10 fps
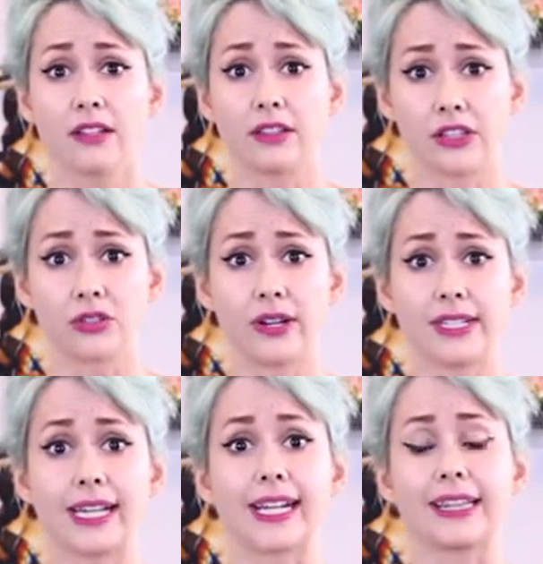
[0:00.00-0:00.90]
glycerins
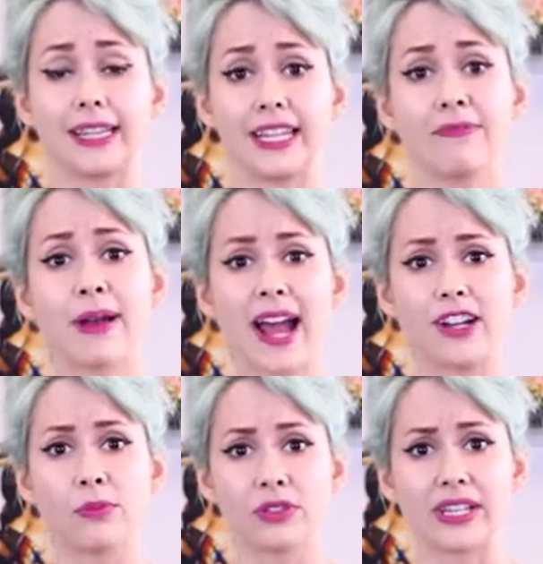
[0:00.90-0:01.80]
that can leave
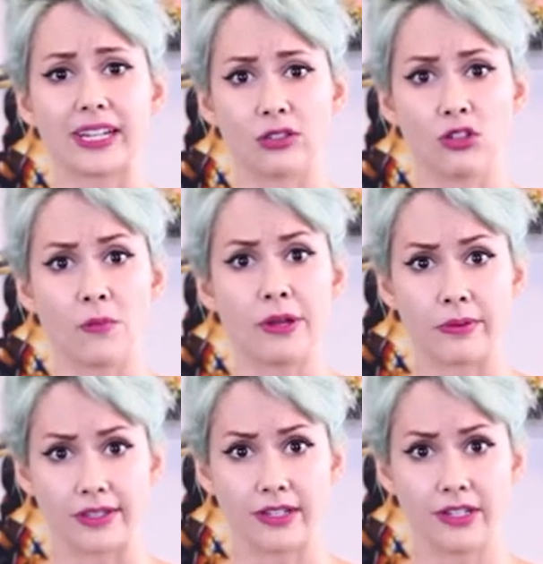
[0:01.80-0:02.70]
behind almost like a soapy
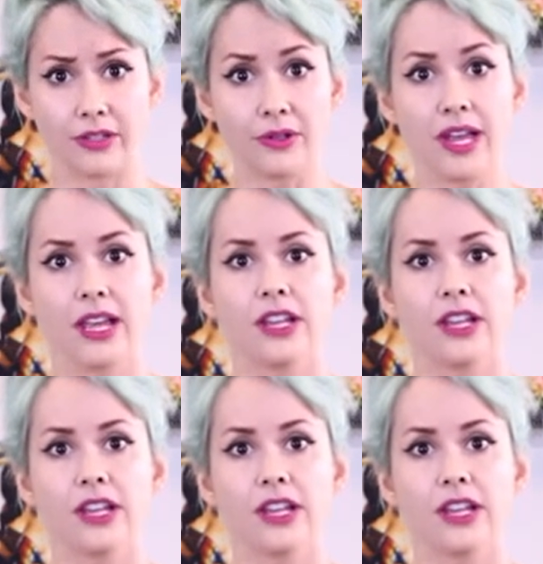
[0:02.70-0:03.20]
residue.